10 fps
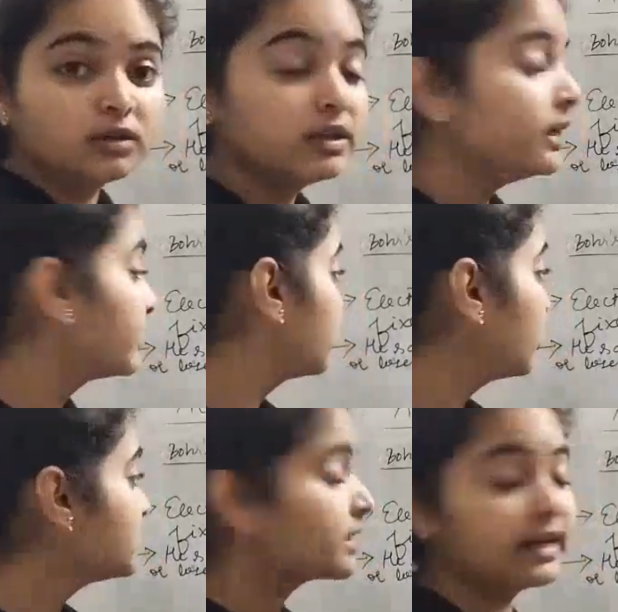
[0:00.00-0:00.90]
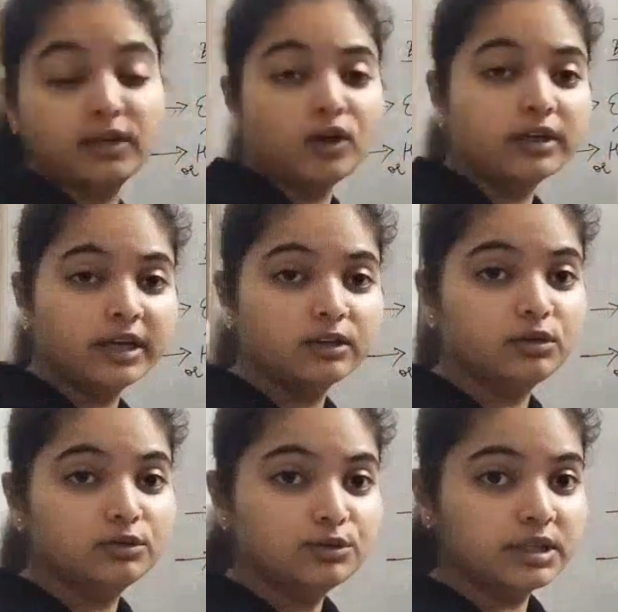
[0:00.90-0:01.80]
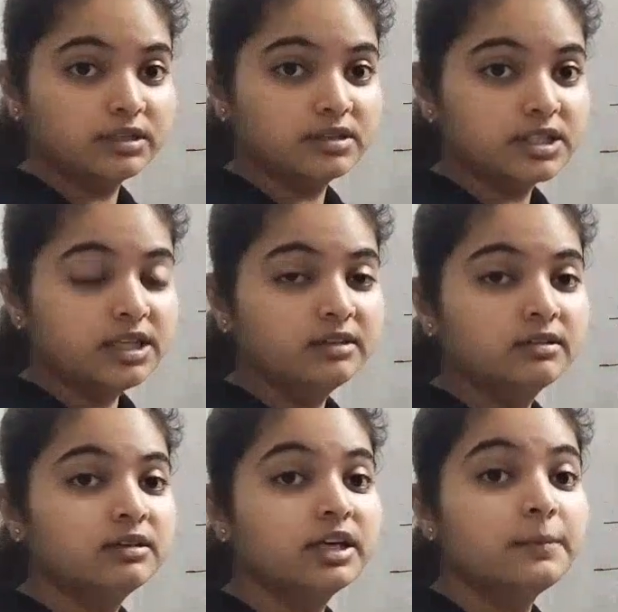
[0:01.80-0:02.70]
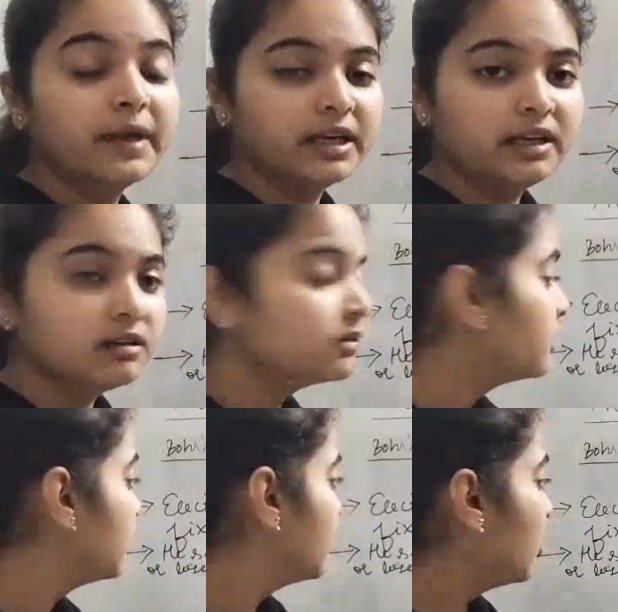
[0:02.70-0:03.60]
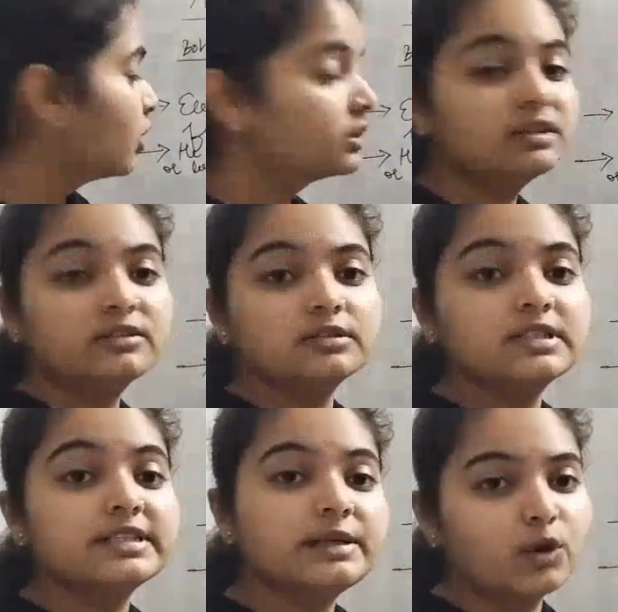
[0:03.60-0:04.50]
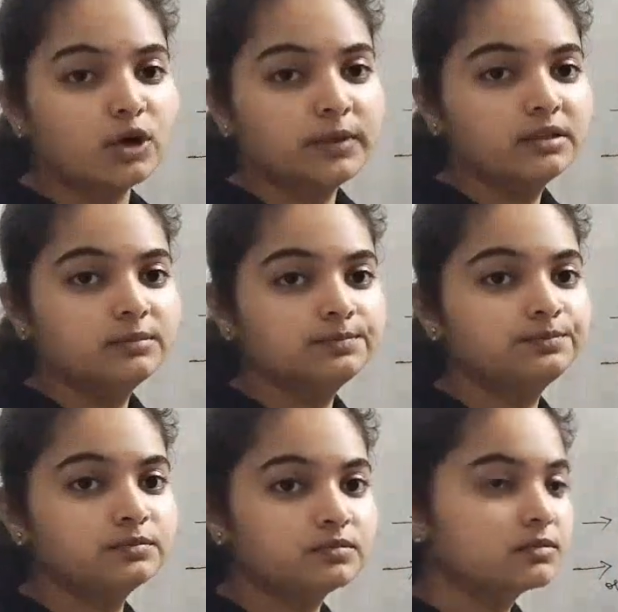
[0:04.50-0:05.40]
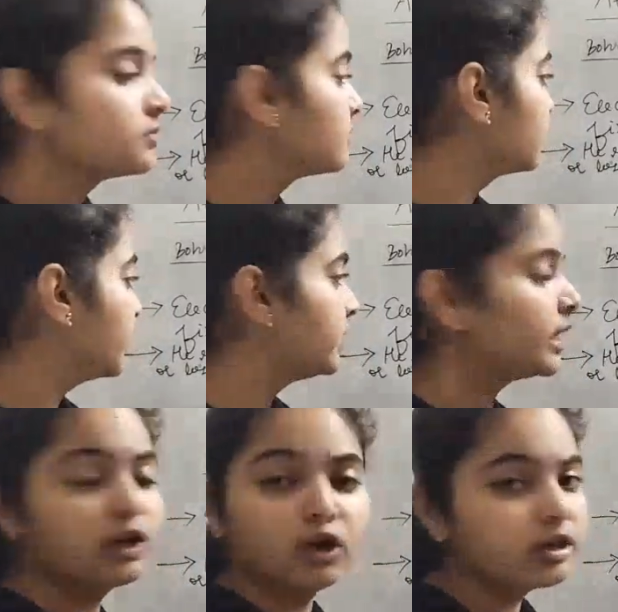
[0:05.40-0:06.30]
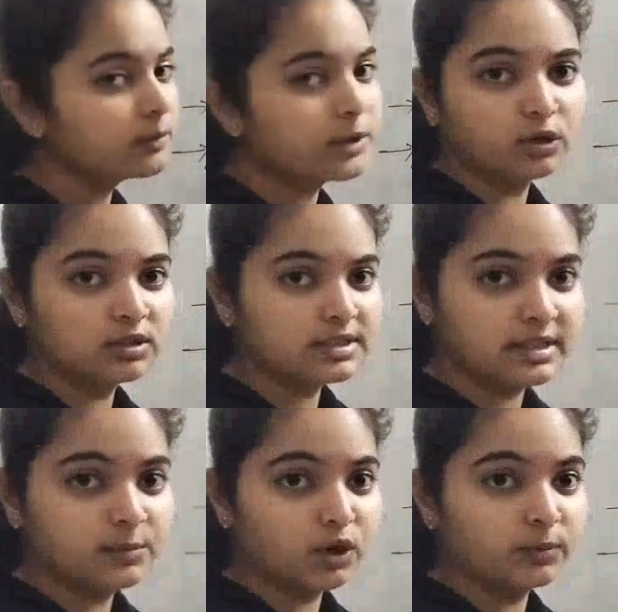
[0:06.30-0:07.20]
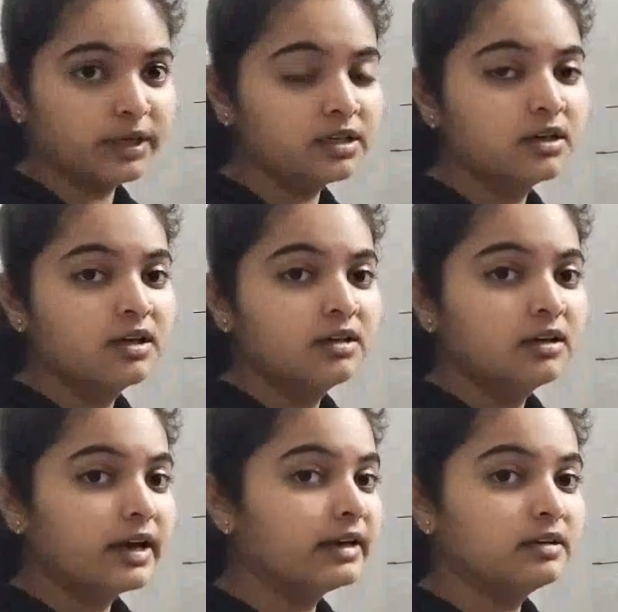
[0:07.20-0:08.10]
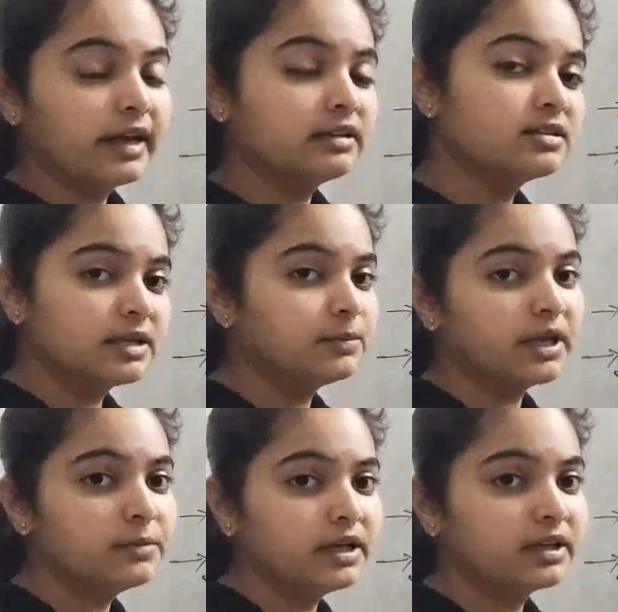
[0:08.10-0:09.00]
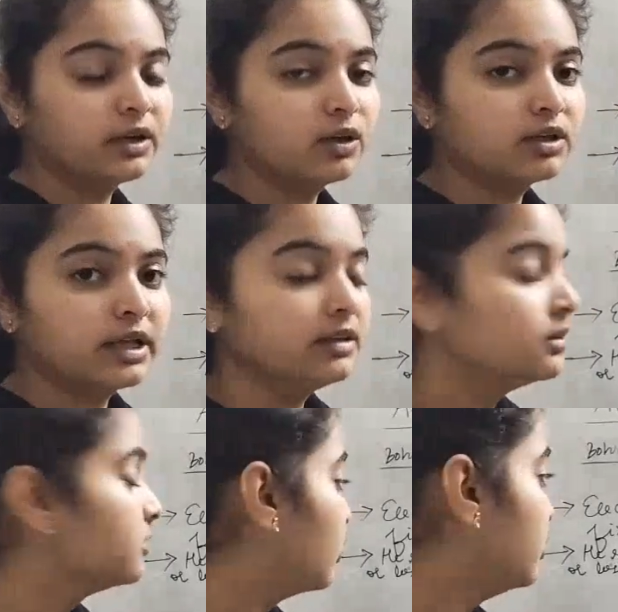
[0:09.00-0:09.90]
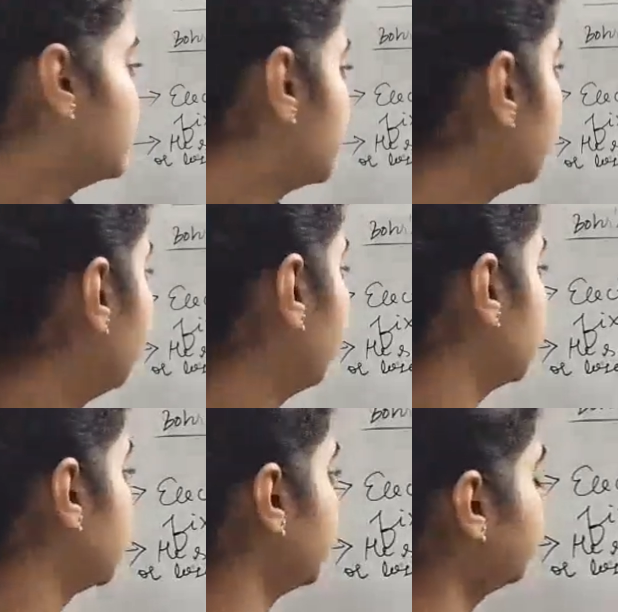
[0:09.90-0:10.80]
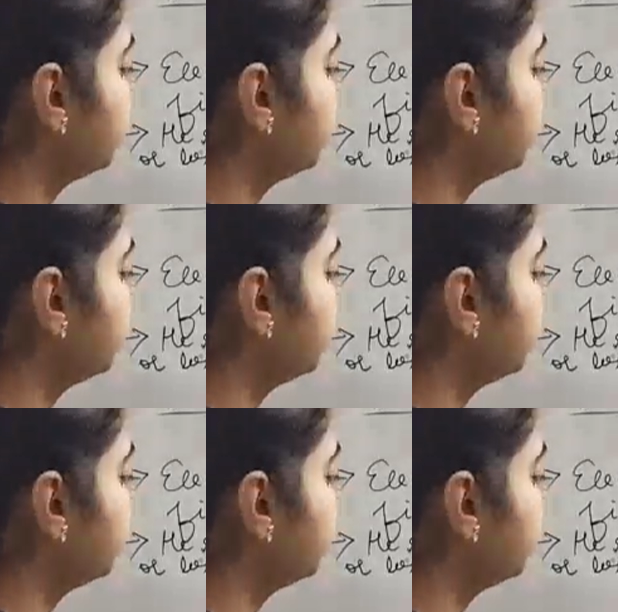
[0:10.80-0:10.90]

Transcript: Electrons cannot gain or lose energy remaining on the same orbit. It cannot on the same orbit, and at the same time it cannot gain or lose the energy